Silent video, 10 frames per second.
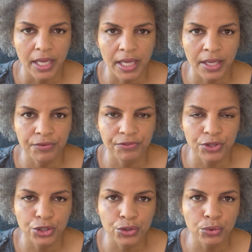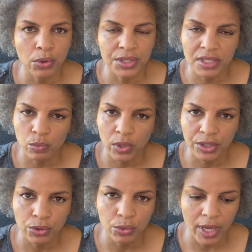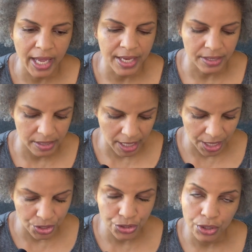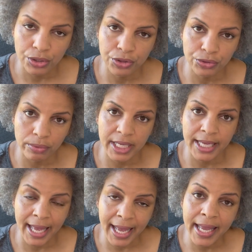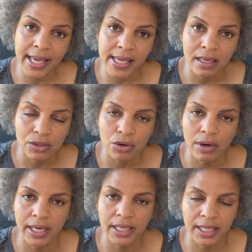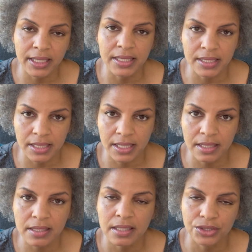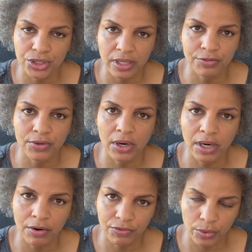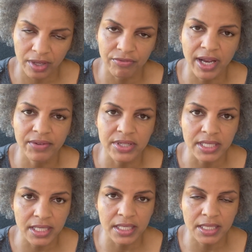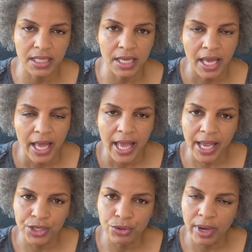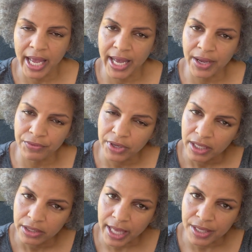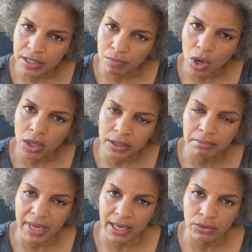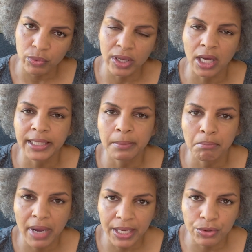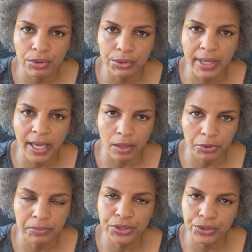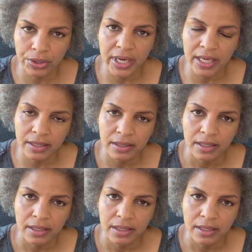If you are someone who has stage 3A chronic kidney disease, GFR 45 to 60, and you have that small amount, we call it microalbuminuria,